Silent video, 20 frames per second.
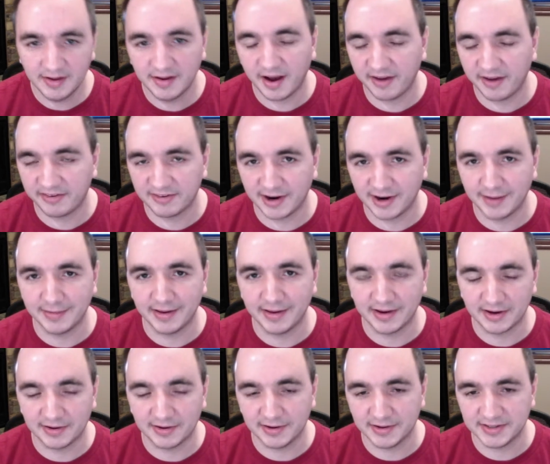I strongly
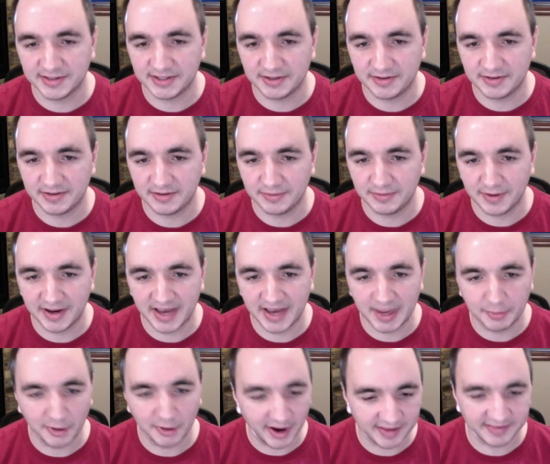encourage you to
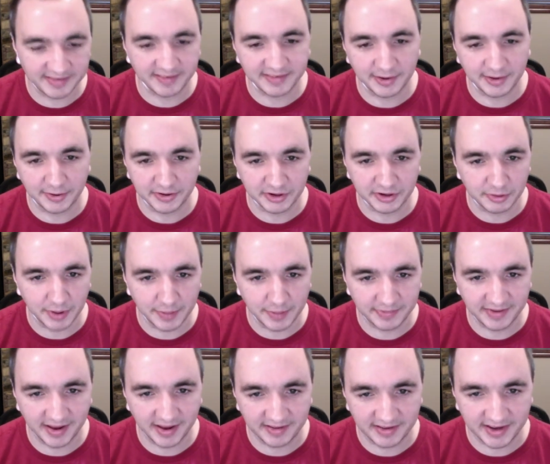enable SSL on your website